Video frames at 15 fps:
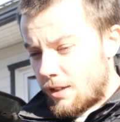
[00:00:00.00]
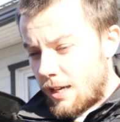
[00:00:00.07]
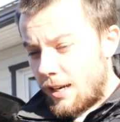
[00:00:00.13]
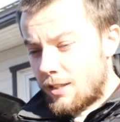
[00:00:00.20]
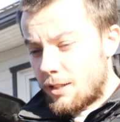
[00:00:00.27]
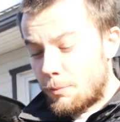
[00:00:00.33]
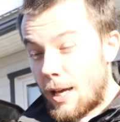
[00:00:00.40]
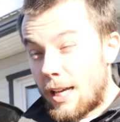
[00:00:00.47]

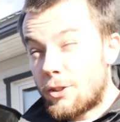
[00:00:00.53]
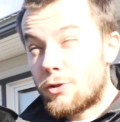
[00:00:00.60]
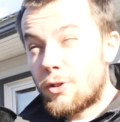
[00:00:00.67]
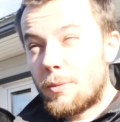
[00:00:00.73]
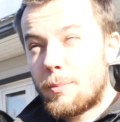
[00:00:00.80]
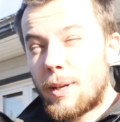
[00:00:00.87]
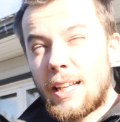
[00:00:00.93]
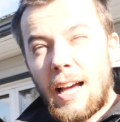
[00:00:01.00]
getting some
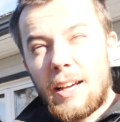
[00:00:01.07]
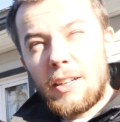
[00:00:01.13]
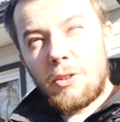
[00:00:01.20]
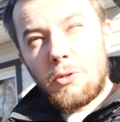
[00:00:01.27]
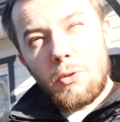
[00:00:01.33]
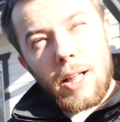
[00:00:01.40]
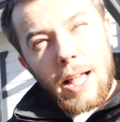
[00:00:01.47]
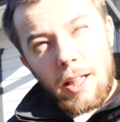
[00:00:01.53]
extra
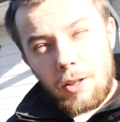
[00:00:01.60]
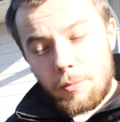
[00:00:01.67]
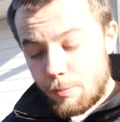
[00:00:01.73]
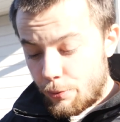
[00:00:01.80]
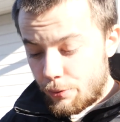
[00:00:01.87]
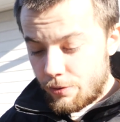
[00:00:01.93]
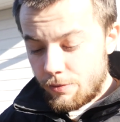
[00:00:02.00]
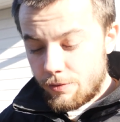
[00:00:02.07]
mechanical help,
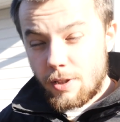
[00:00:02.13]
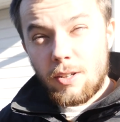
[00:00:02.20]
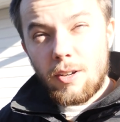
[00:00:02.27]
the